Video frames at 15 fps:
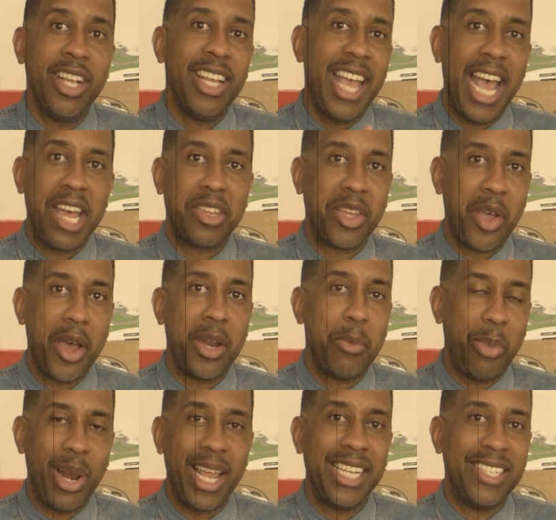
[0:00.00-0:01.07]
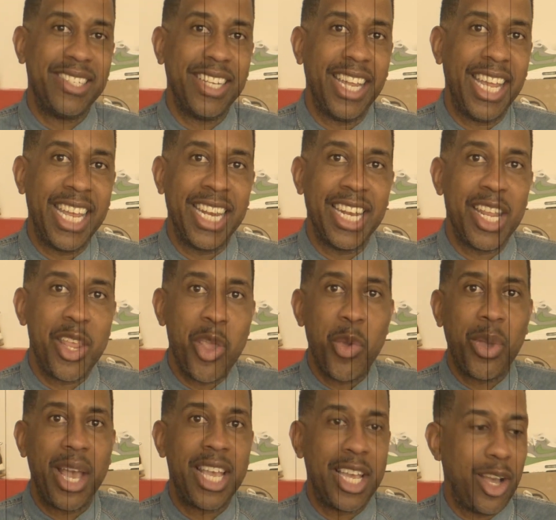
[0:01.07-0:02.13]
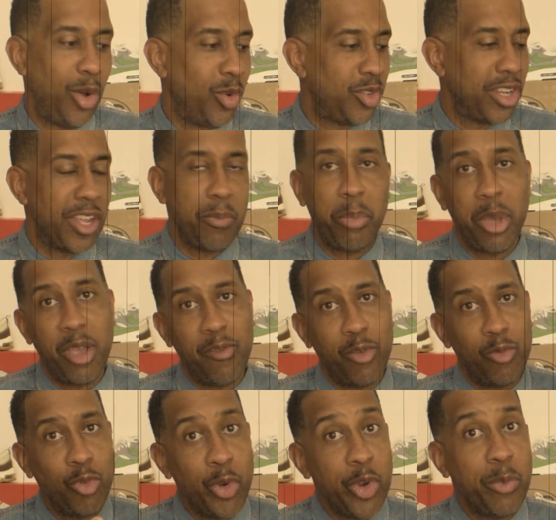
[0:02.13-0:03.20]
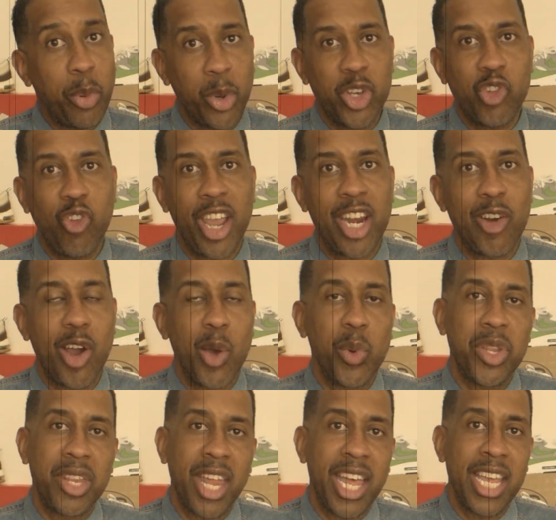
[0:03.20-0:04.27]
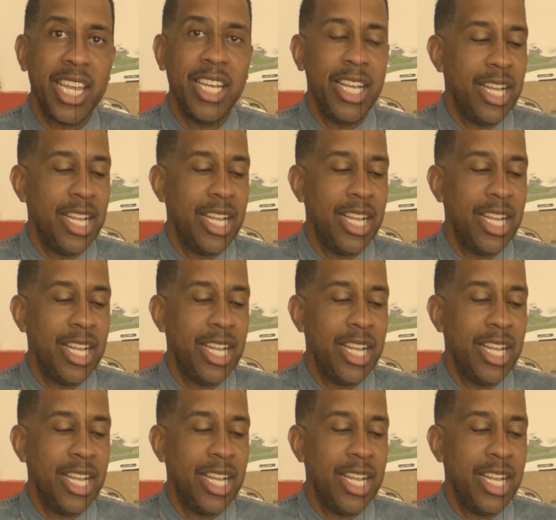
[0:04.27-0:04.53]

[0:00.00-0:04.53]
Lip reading: has a kind of place in UK culture, a bit of a rude boy trainer, I would say.